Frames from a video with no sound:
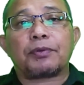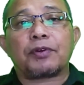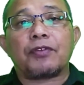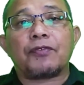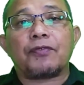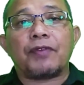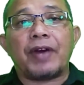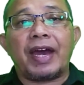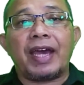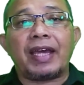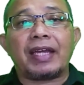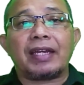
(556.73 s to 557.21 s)

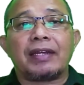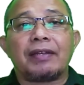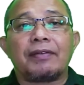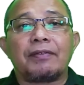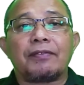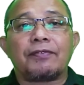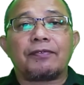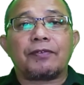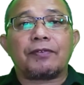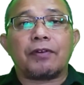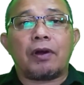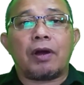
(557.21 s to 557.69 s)

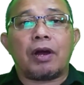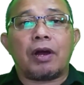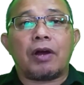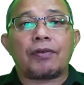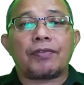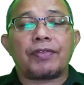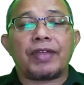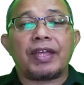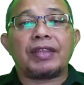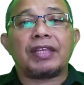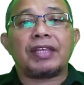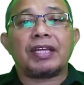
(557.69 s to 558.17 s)
provide for
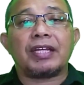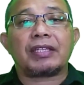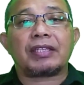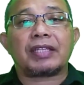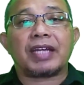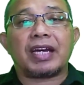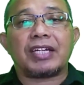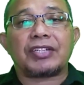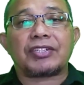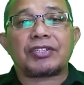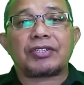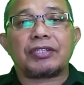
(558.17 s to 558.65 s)
authentic
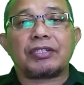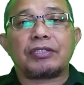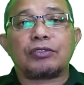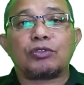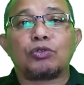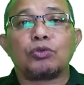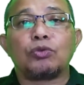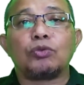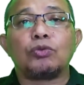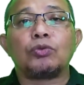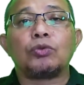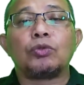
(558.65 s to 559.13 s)
tasks,
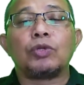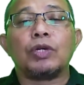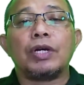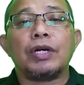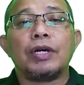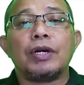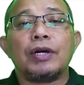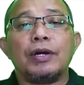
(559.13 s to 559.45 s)
two